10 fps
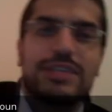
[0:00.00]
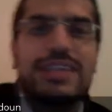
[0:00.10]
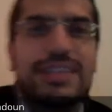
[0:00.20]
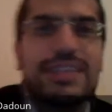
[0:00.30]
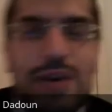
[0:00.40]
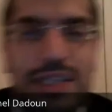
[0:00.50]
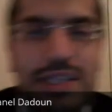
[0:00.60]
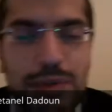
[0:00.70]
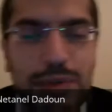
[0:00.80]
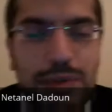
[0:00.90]

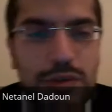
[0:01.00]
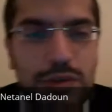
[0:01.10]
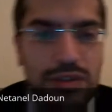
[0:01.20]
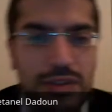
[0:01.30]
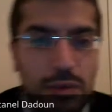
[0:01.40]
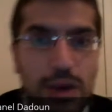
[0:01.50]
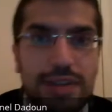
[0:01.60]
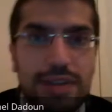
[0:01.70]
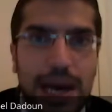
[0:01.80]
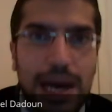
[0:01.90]
you see the Torah
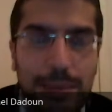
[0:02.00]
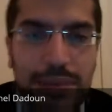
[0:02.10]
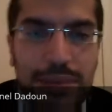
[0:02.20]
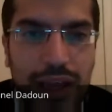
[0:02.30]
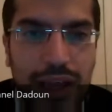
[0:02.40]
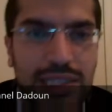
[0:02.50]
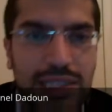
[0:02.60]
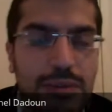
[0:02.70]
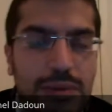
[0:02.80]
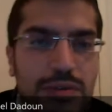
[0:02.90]
sometimes uses the word and